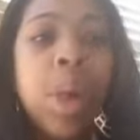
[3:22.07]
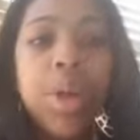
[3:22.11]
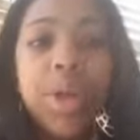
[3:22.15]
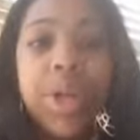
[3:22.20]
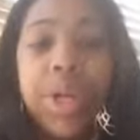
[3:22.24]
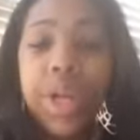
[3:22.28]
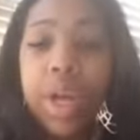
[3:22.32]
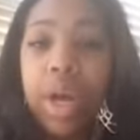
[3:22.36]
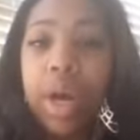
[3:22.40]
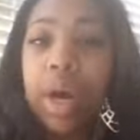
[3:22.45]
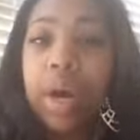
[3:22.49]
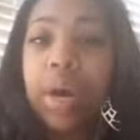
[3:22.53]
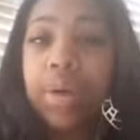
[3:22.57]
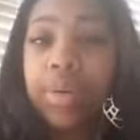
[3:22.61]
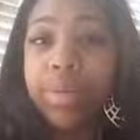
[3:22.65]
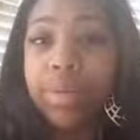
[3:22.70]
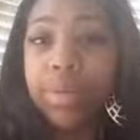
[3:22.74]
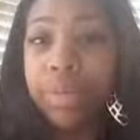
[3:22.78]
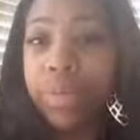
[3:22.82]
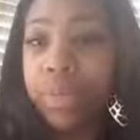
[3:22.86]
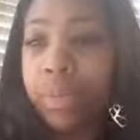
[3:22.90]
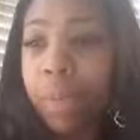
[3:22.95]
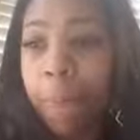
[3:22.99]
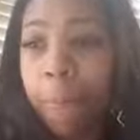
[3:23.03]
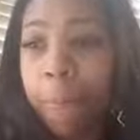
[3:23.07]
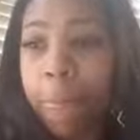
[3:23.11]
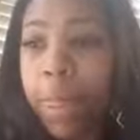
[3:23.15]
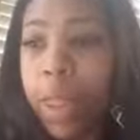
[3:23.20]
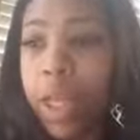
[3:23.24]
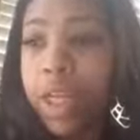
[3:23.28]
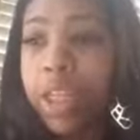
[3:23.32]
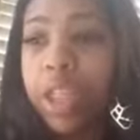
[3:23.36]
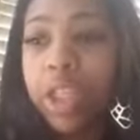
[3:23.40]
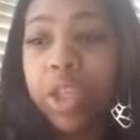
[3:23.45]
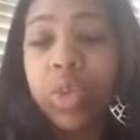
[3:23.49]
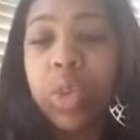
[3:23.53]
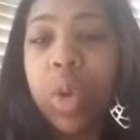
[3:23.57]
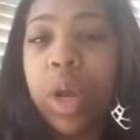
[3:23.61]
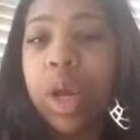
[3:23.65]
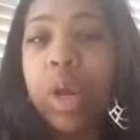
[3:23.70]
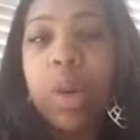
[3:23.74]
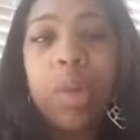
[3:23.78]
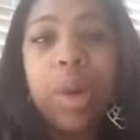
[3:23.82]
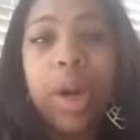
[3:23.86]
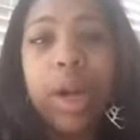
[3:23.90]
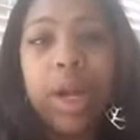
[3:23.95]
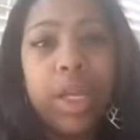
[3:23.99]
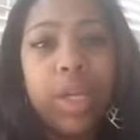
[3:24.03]
You just want
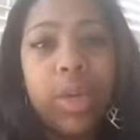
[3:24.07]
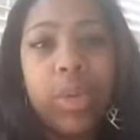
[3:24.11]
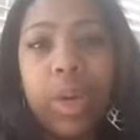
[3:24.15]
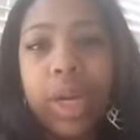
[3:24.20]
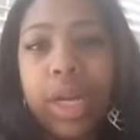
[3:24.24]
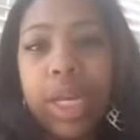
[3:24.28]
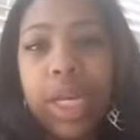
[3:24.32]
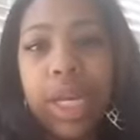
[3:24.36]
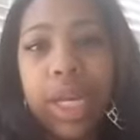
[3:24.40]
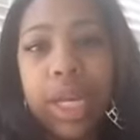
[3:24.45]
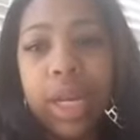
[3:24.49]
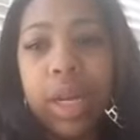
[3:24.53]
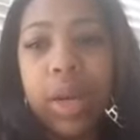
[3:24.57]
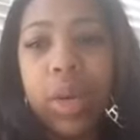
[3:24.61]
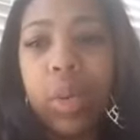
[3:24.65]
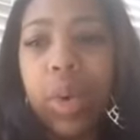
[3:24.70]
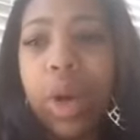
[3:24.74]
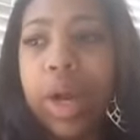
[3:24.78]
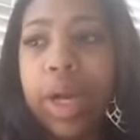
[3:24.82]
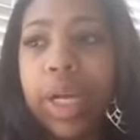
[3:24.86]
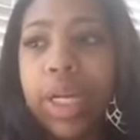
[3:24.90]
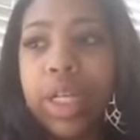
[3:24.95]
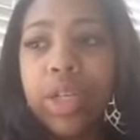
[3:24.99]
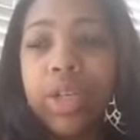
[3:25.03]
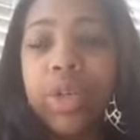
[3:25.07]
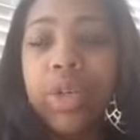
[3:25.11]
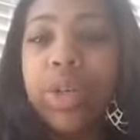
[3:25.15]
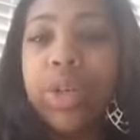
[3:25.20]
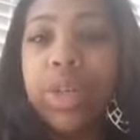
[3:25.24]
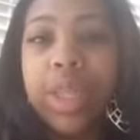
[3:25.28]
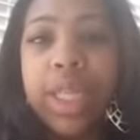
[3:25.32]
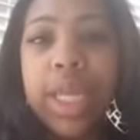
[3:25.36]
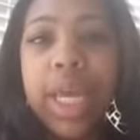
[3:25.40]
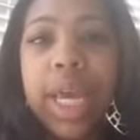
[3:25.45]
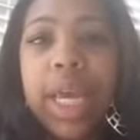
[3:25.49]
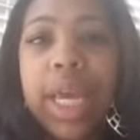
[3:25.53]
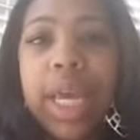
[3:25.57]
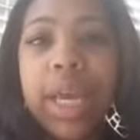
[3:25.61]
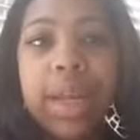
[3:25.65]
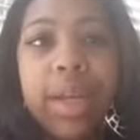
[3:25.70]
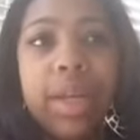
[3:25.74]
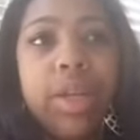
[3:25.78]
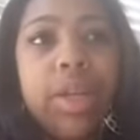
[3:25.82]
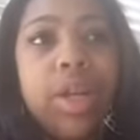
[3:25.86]
to work. You want to get in and work and do your thing. And,